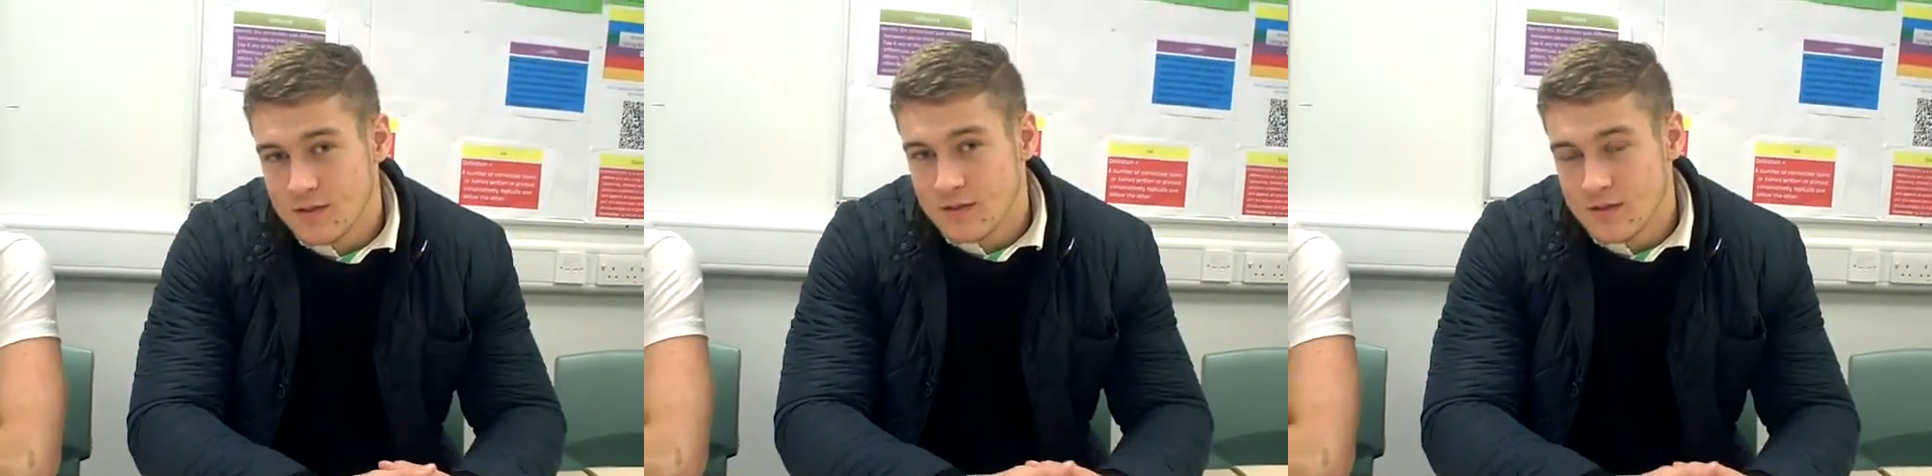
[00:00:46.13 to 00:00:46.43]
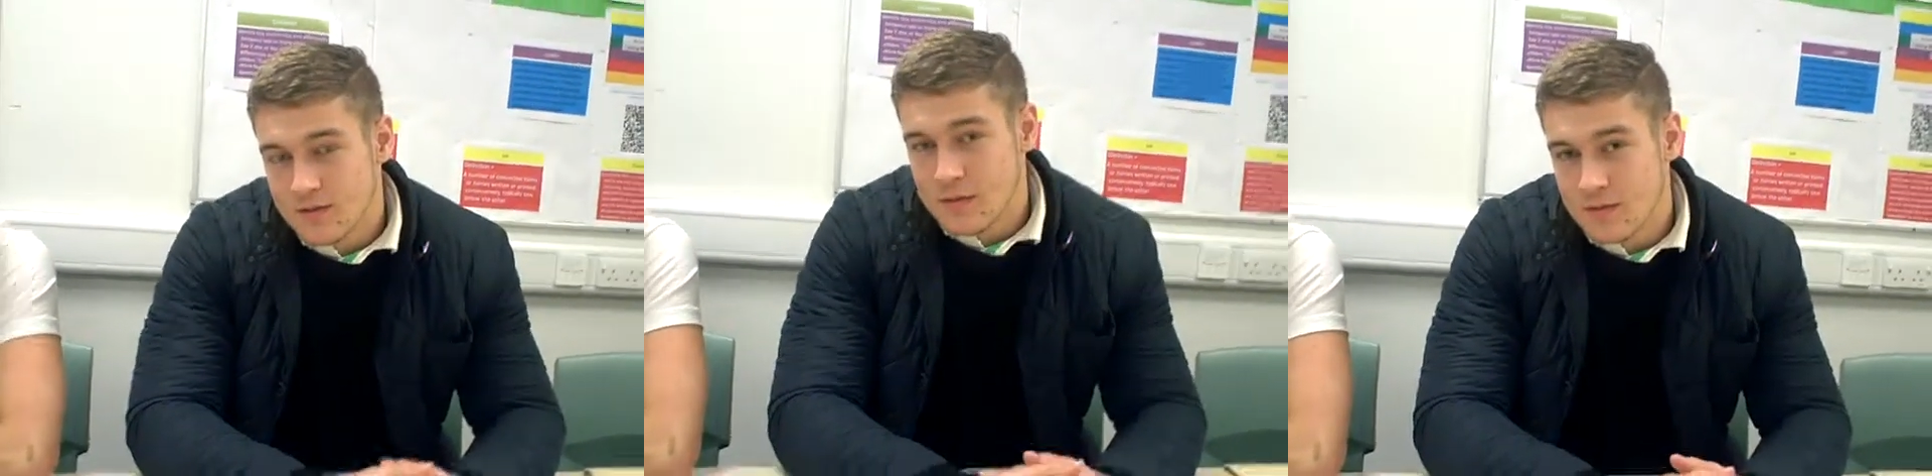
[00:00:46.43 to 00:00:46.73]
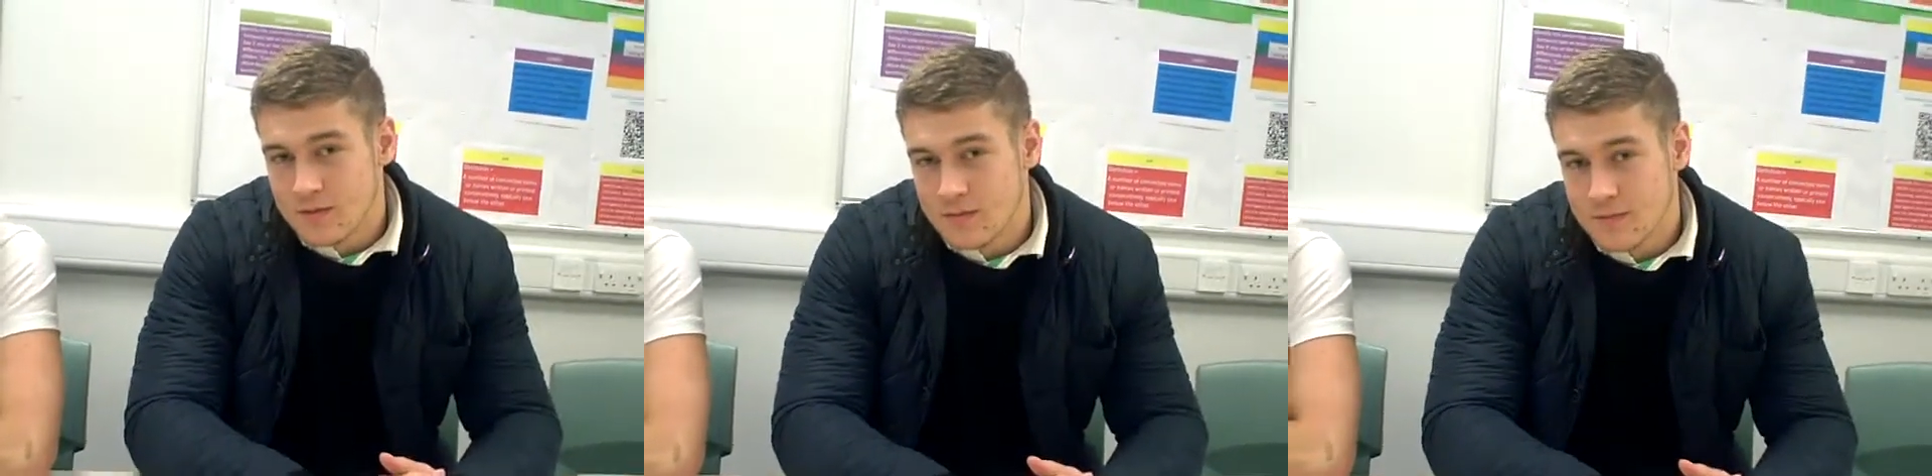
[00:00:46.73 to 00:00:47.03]
Right,
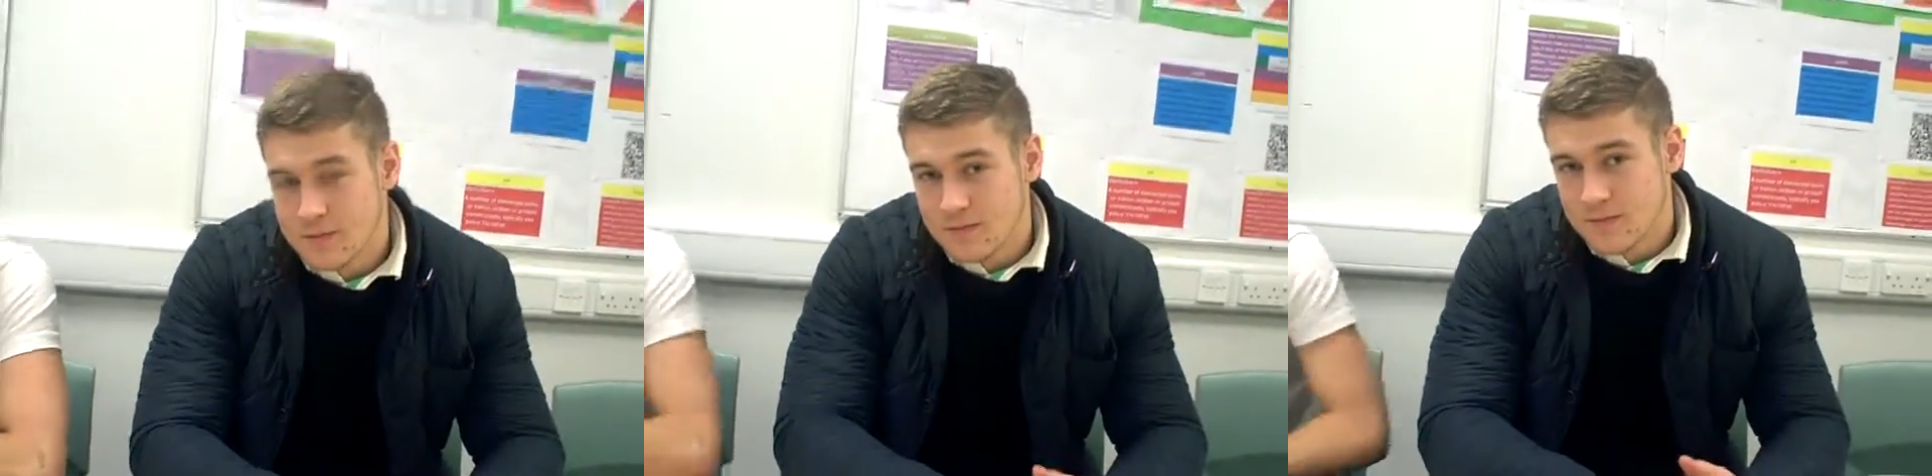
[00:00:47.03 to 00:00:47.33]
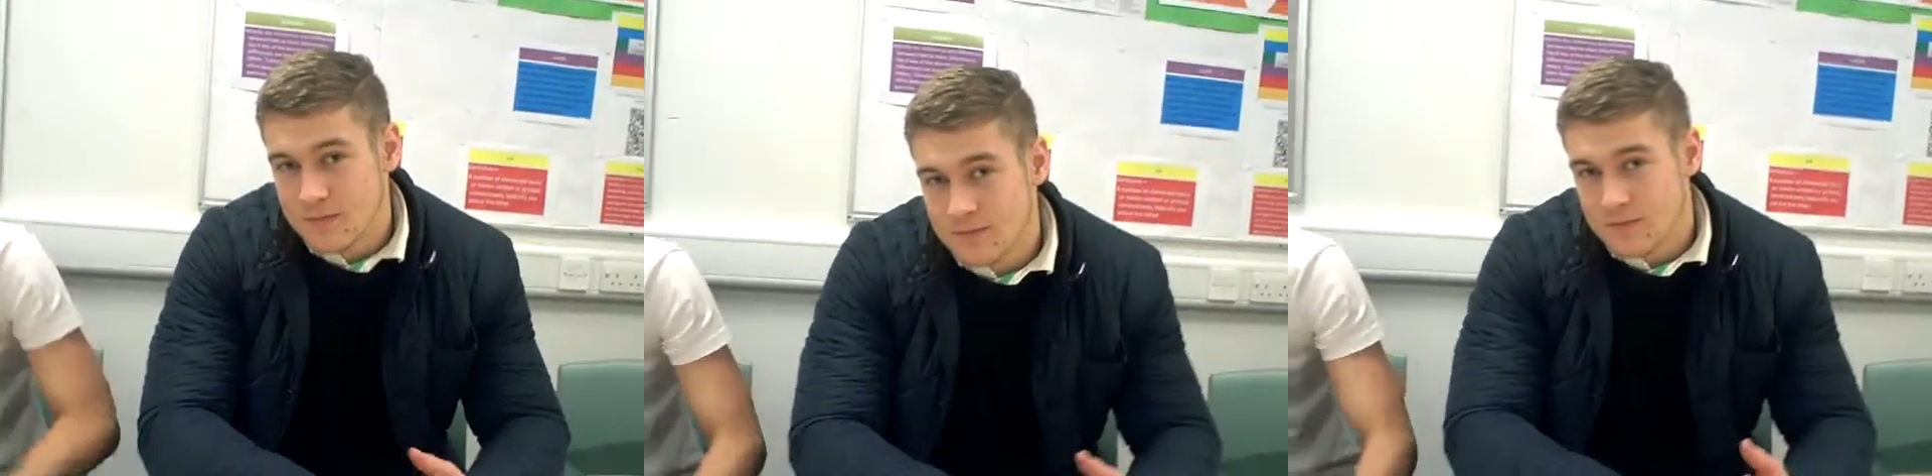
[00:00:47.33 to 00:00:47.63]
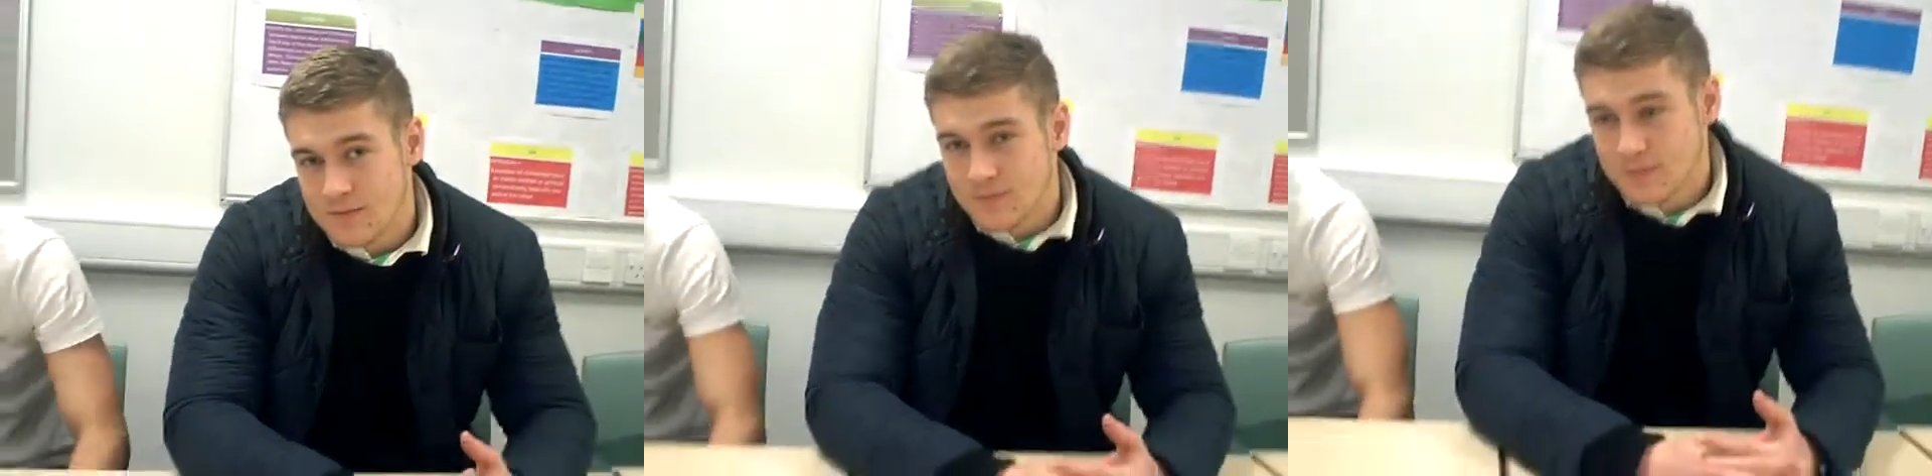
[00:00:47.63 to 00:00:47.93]
1.2.
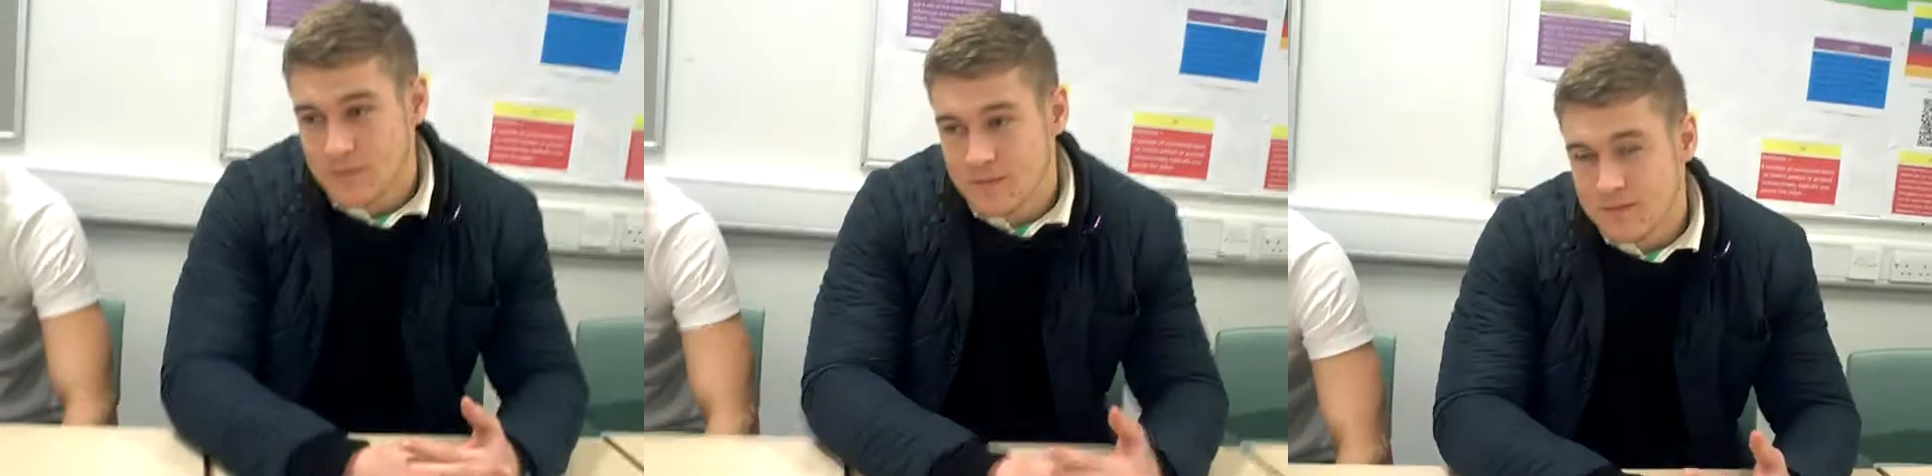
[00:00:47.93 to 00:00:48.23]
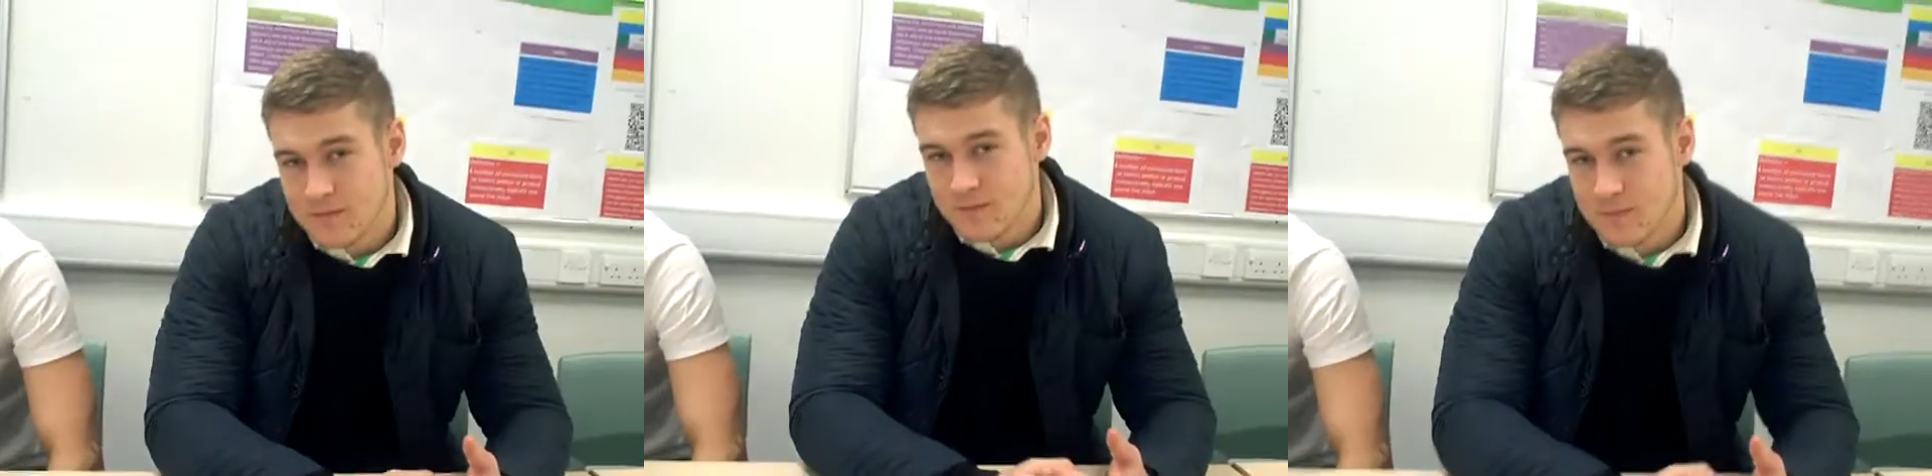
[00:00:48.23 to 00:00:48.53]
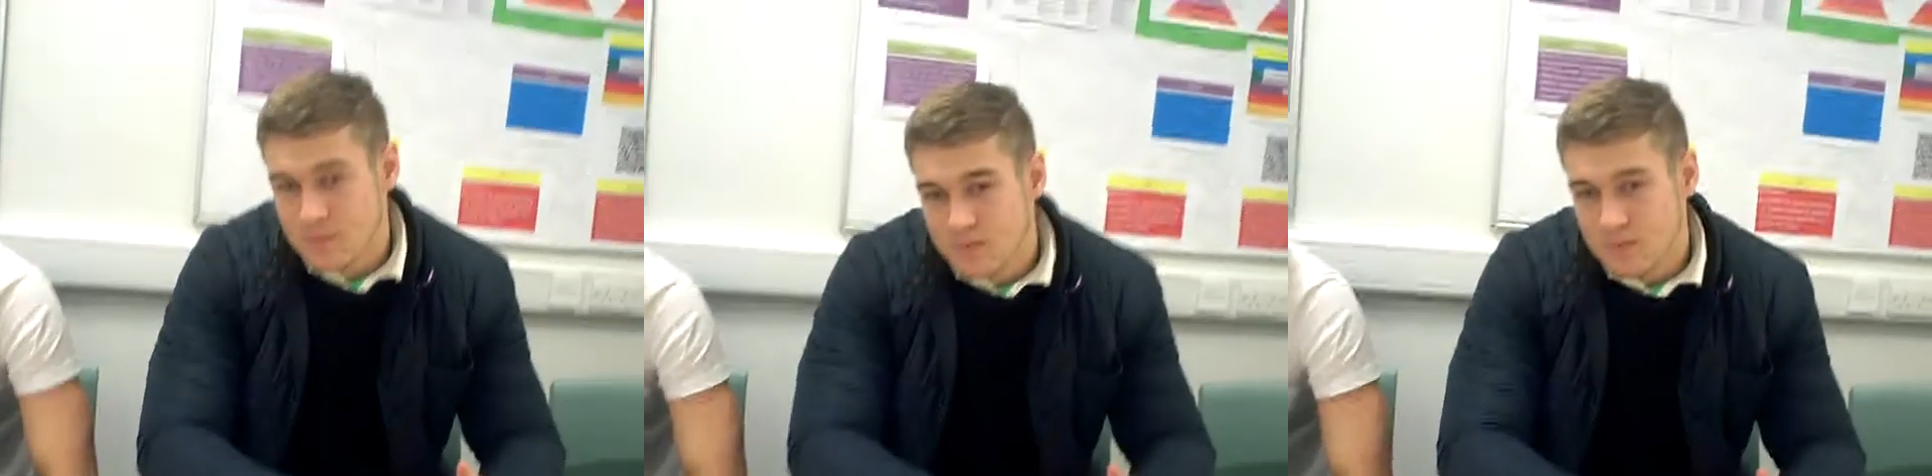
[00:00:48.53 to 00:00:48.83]
Outline the needs
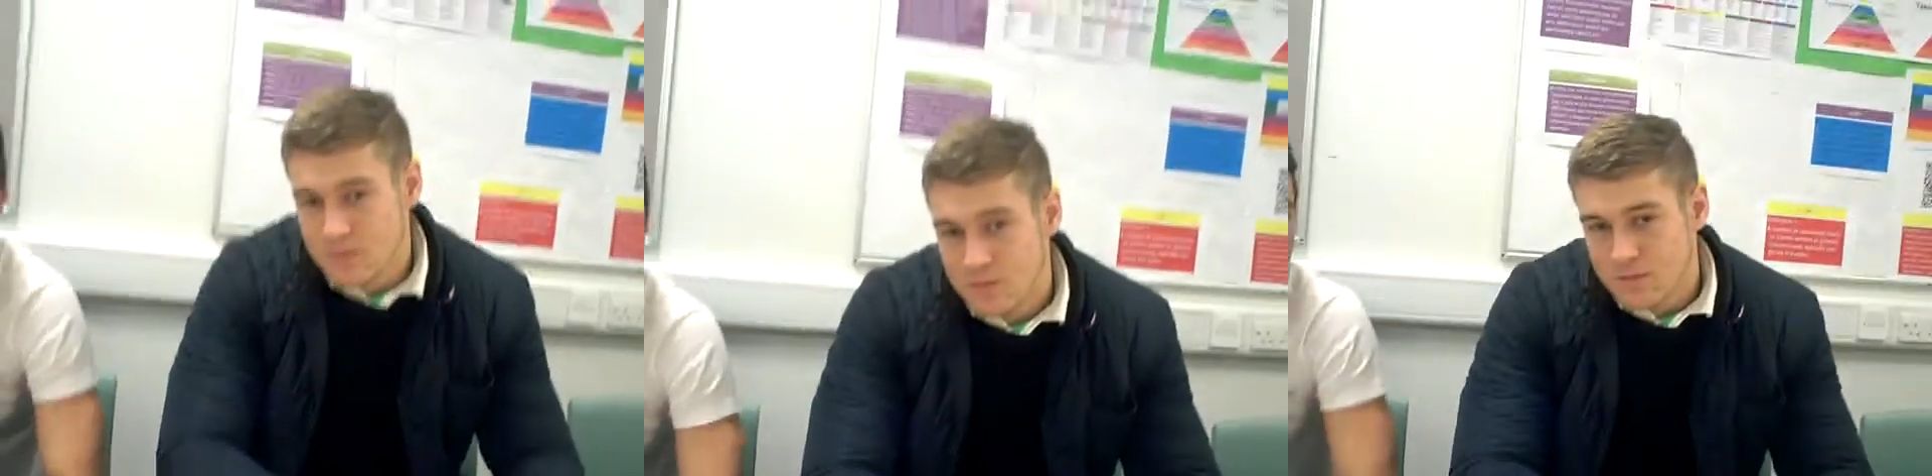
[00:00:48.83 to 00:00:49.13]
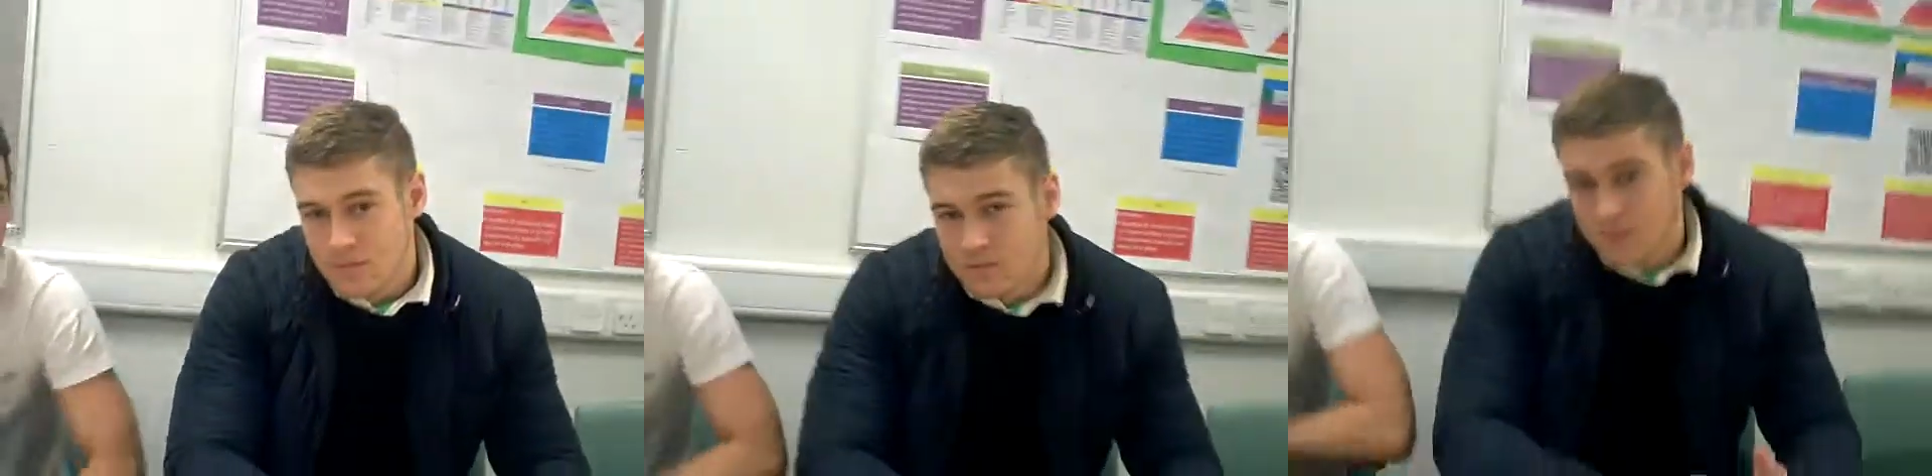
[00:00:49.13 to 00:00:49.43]
and potential of the